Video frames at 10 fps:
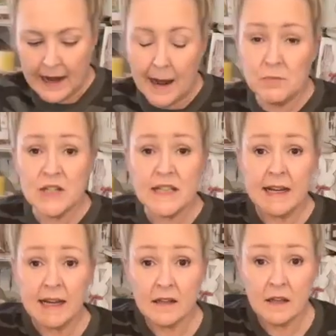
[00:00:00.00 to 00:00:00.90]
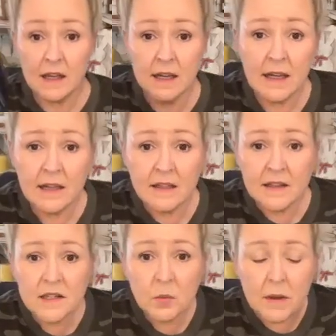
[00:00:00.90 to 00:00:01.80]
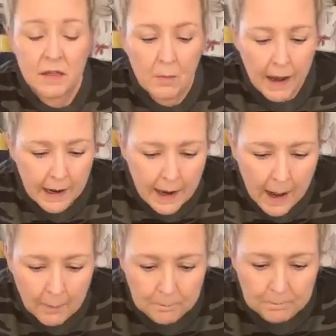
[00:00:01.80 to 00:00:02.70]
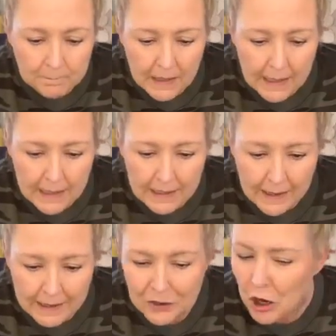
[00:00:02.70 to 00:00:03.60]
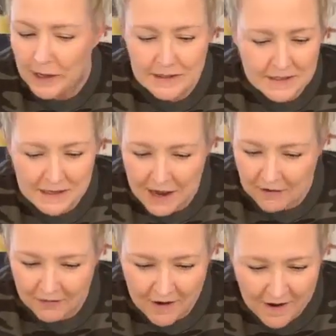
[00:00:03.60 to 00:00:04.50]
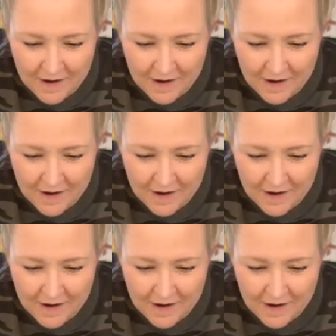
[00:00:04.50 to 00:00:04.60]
And I'm just going to hit this with my heat gun. Not Steph.